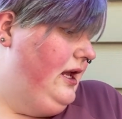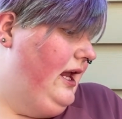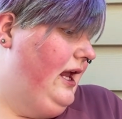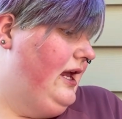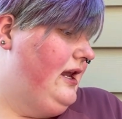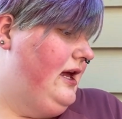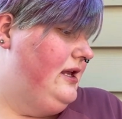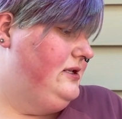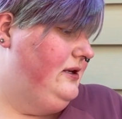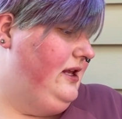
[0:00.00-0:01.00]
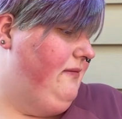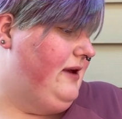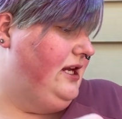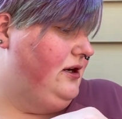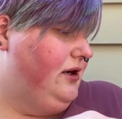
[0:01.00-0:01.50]
And onto the
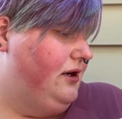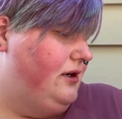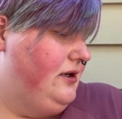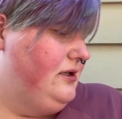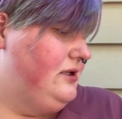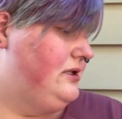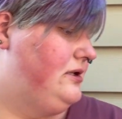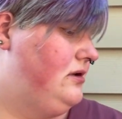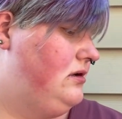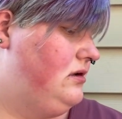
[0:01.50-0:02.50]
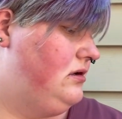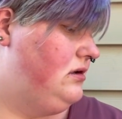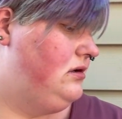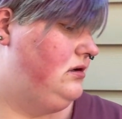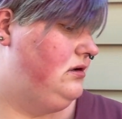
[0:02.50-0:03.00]
minders.
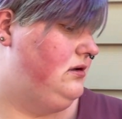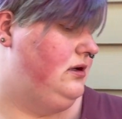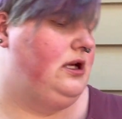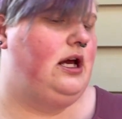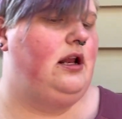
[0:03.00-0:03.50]
Got a